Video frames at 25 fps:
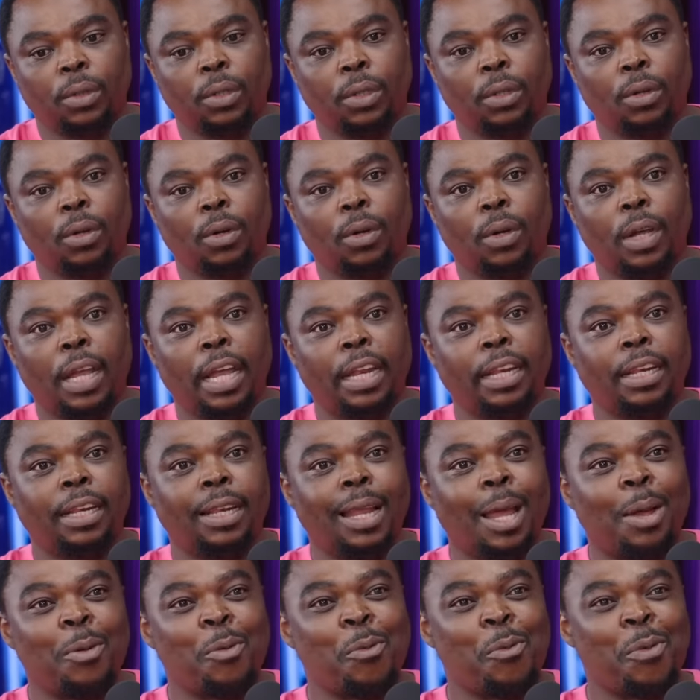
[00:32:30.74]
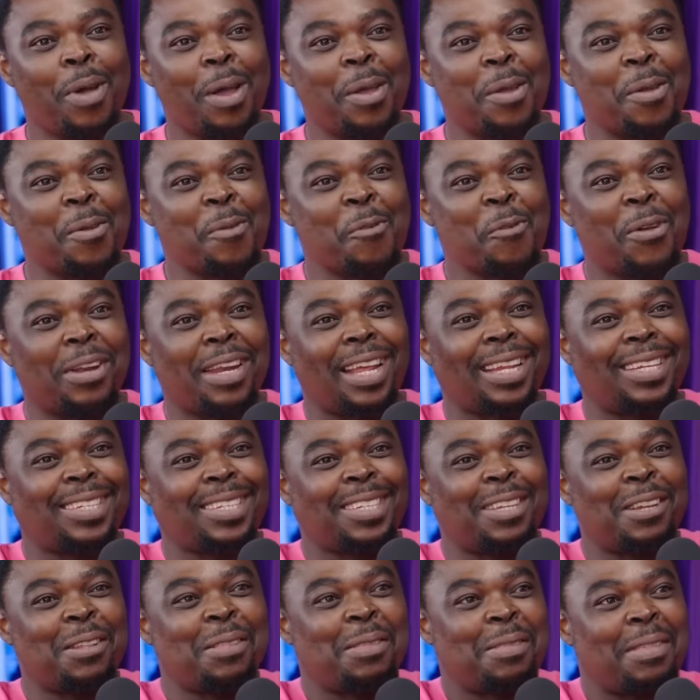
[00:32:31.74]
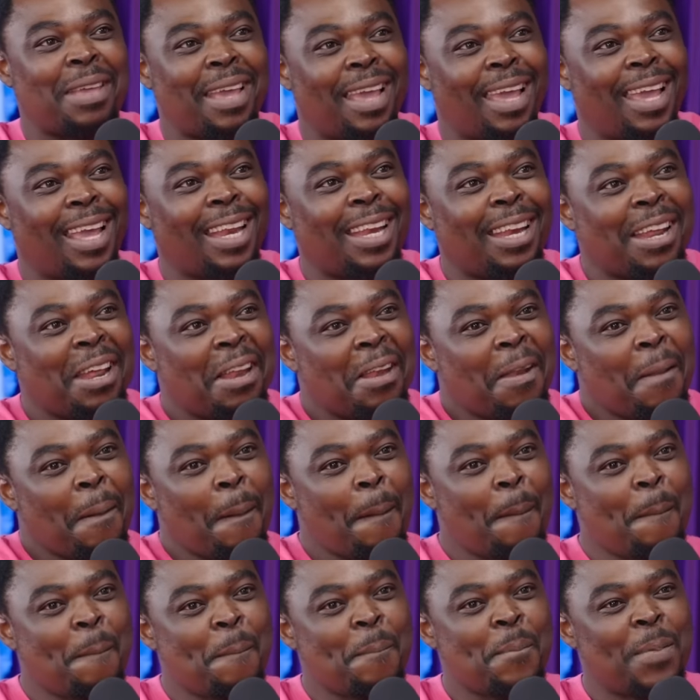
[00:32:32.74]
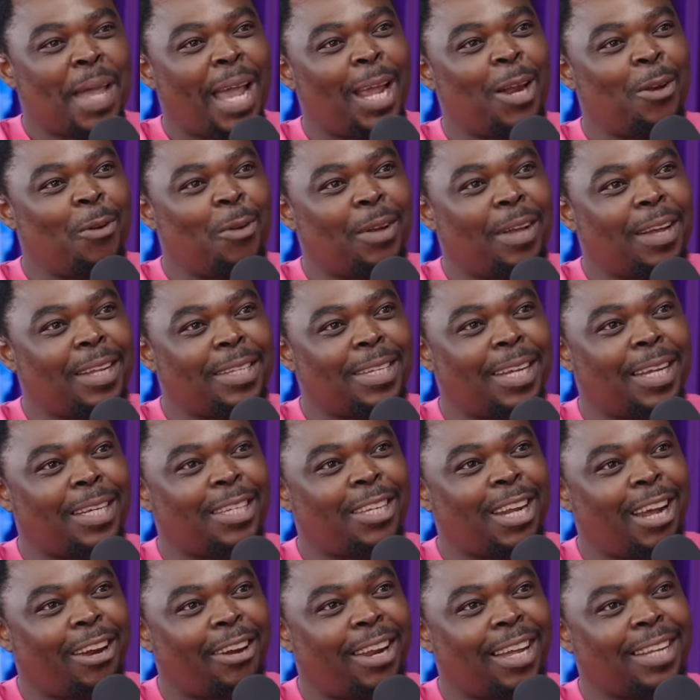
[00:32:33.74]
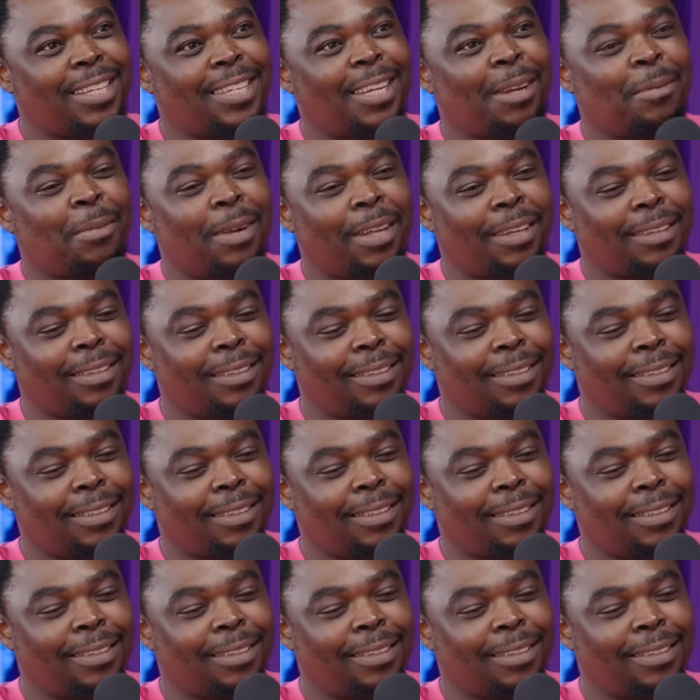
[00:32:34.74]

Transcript: you know, and when I sit there and then I look at her directing, I'm like,